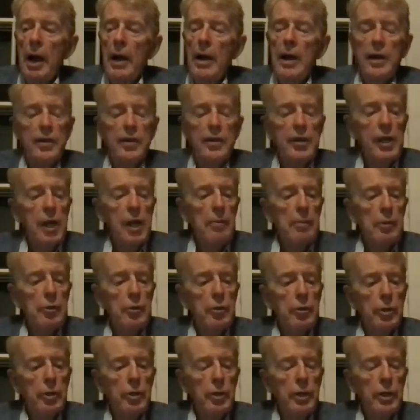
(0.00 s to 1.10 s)
had the
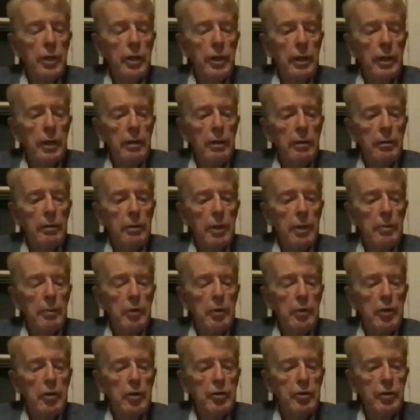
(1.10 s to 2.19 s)
opportunity a number
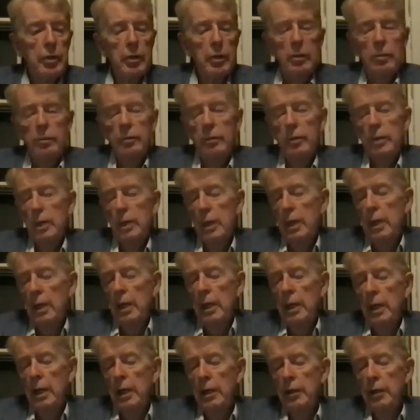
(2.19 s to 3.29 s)
of years ago
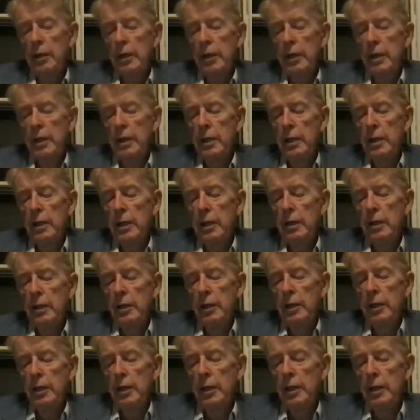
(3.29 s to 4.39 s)
in
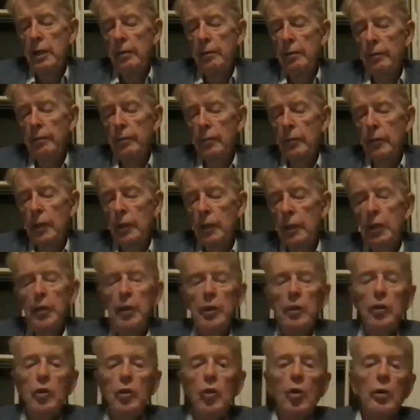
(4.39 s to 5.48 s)
the
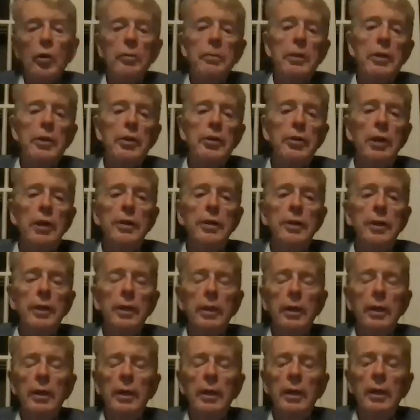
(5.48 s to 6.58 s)
Clinton-Gore
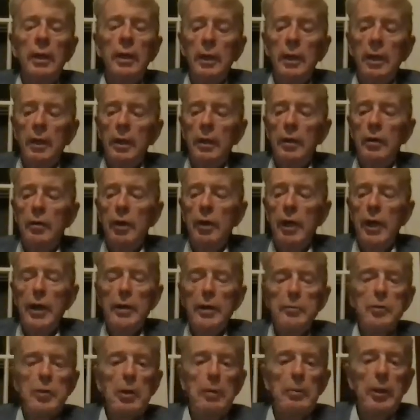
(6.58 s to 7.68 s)
administration to head
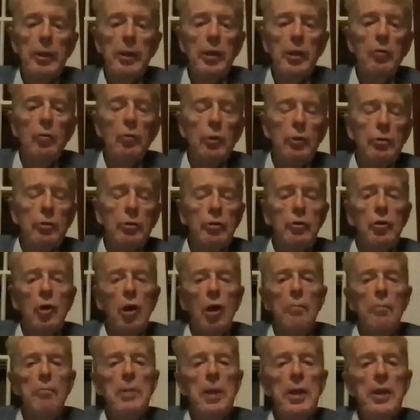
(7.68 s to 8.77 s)
up something which was
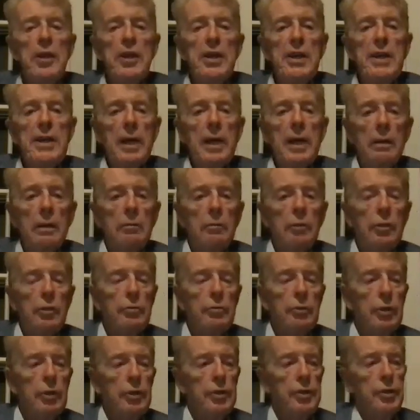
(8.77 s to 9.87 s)
called MEDIA, which
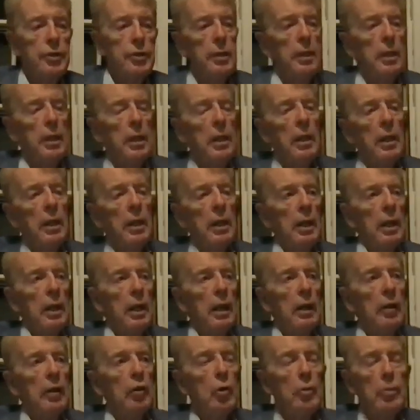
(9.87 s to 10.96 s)
was
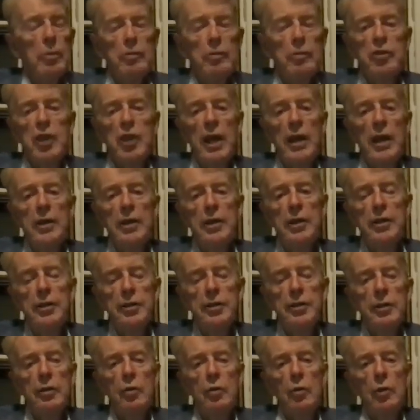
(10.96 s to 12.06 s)
a group of
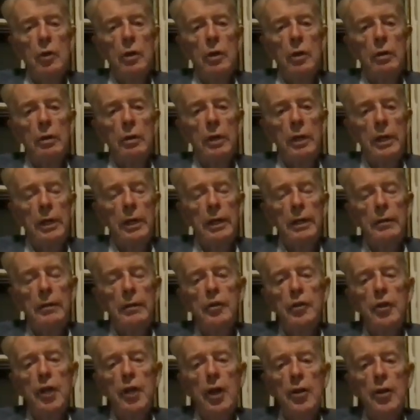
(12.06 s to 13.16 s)
scientists who were
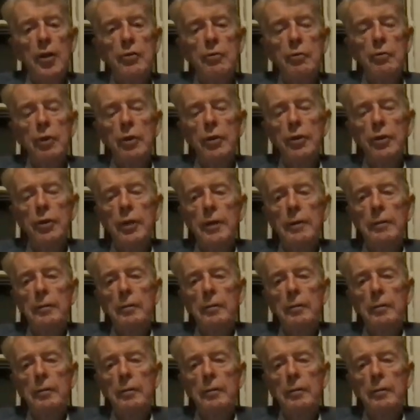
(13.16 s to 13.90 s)
charged with